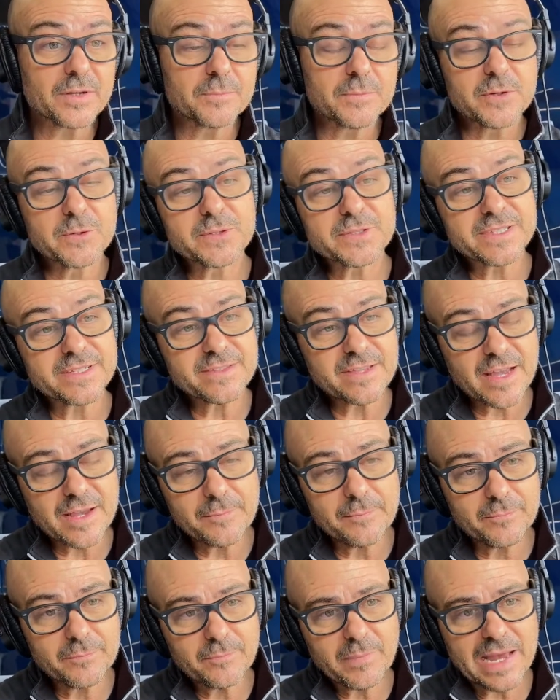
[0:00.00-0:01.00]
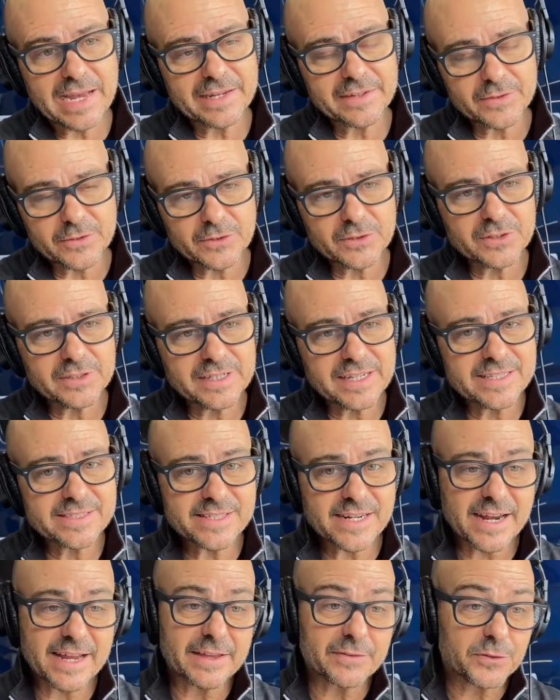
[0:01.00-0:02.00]
There was a time back in the early days
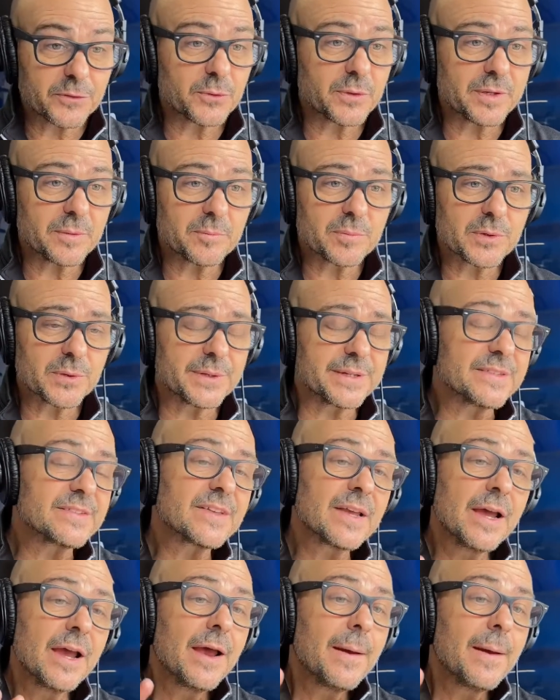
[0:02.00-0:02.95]
that I had 3 employees.